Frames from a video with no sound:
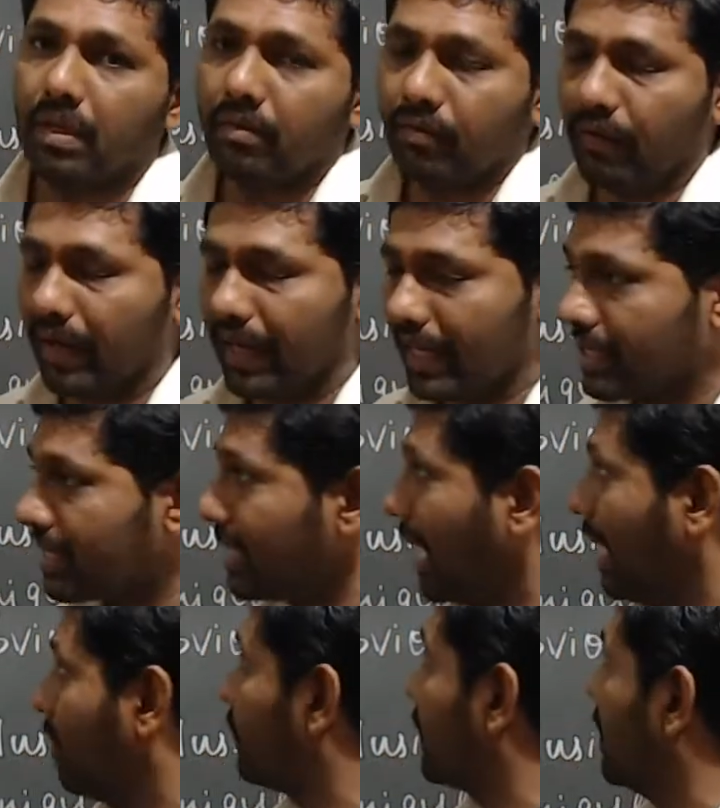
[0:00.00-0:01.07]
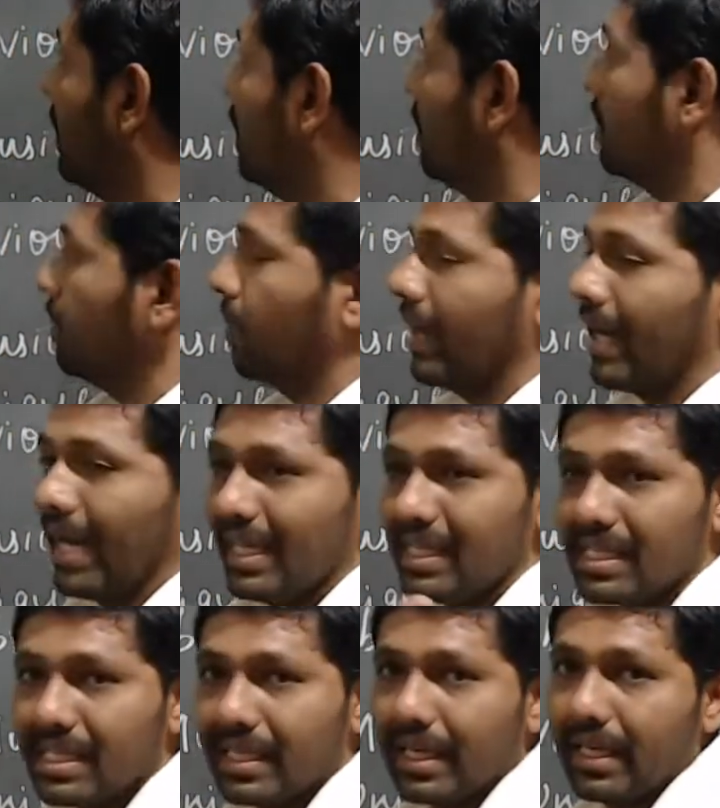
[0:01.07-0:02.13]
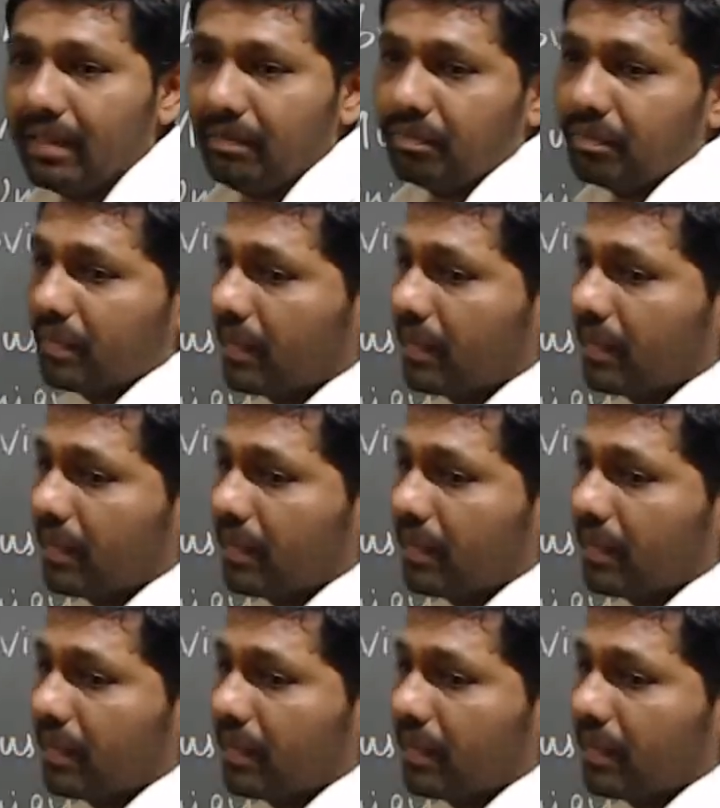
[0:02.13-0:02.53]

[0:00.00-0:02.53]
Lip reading: For example, when I say,